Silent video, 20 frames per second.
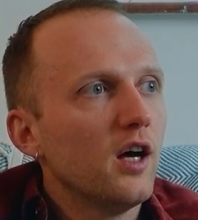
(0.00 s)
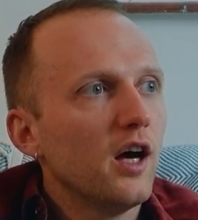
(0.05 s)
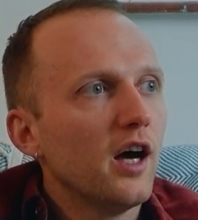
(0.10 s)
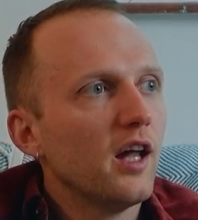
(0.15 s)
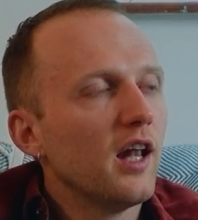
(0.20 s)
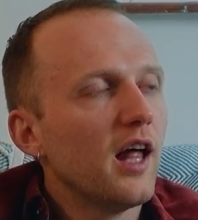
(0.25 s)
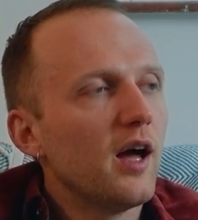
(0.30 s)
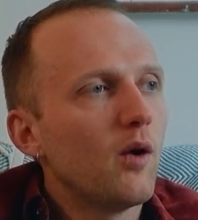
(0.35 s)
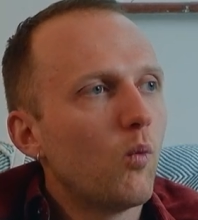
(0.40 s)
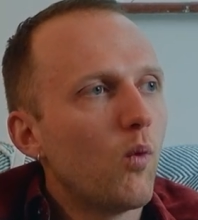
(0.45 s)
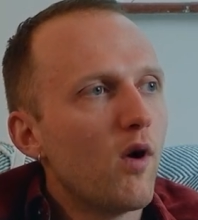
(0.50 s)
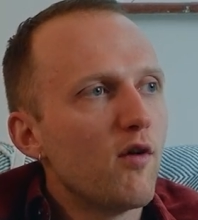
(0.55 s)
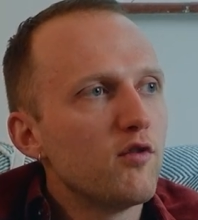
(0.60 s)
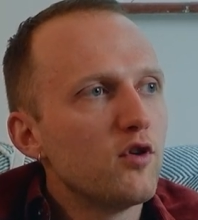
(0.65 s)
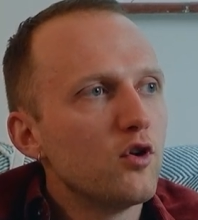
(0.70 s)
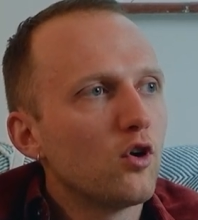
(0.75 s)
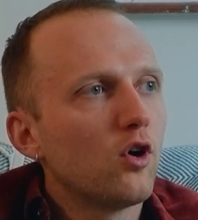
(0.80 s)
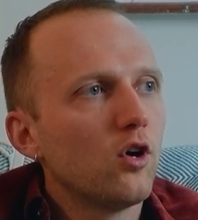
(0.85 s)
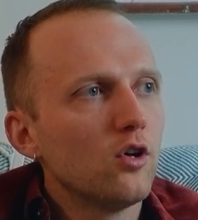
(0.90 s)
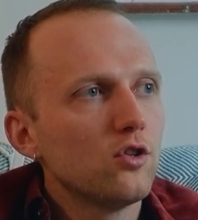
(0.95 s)
And like whether
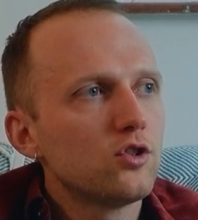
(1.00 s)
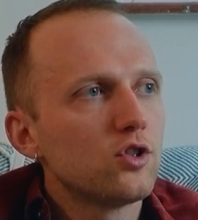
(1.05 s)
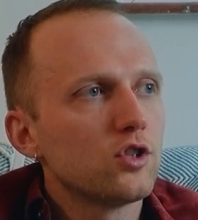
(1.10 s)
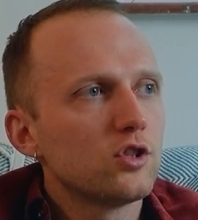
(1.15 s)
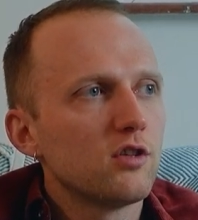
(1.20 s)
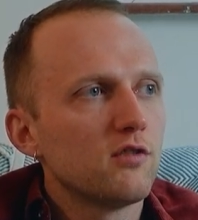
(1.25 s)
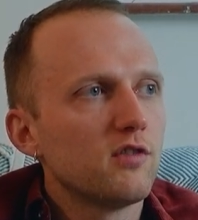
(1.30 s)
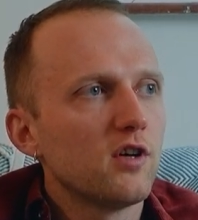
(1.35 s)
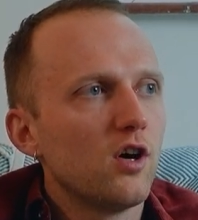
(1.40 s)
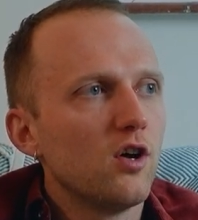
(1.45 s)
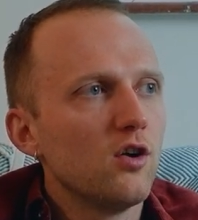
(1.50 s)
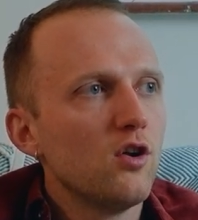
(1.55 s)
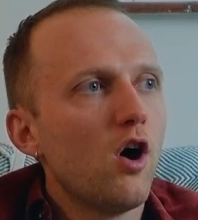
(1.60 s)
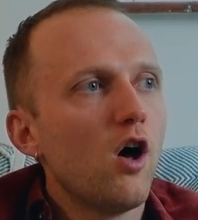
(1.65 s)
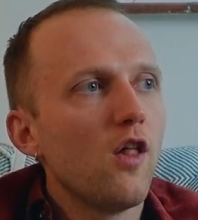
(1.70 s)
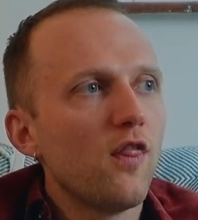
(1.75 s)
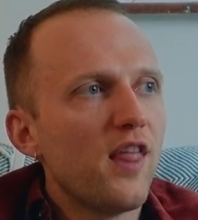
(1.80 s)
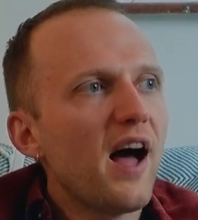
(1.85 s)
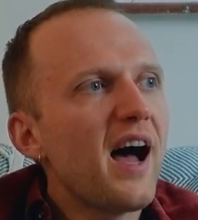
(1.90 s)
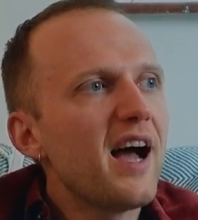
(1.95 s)
you're conscious of it or
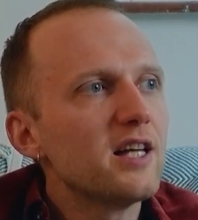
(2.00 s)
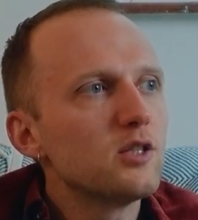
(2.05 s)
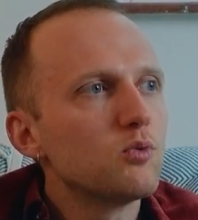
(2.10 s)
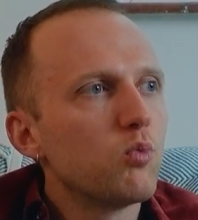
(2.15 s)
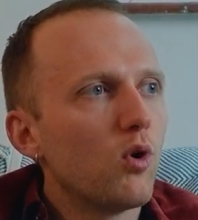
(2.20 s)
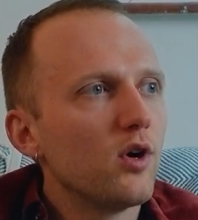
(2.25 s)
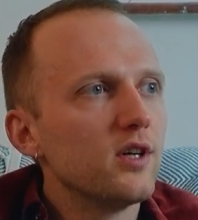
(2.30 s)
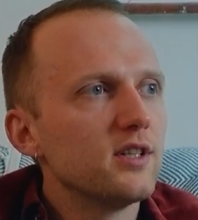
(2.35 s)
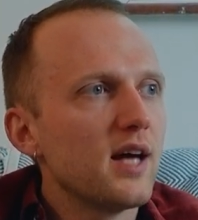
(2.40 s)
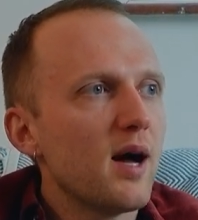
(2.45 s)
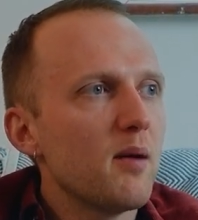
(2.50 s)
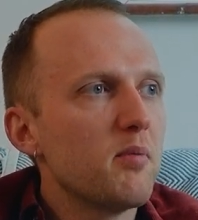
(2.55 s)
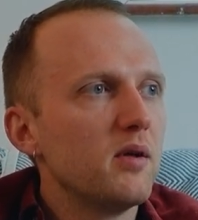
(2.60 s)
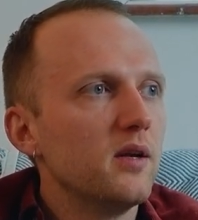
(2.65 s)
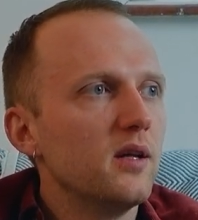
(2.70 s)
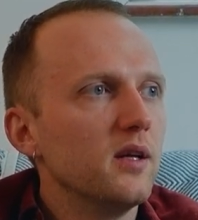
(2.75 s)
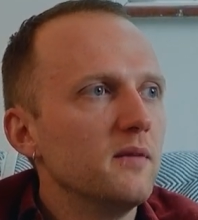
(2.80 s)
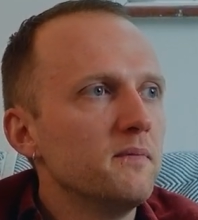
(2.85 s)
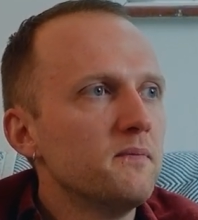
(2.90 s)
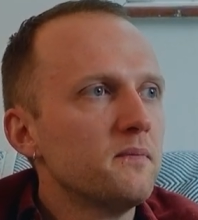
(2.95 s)
not, that is what is
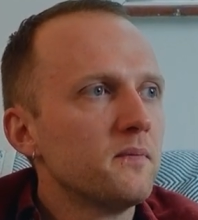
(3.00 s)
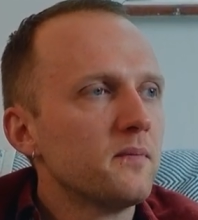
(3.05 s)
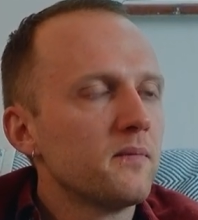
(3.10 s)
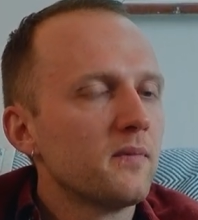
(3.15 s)
happening.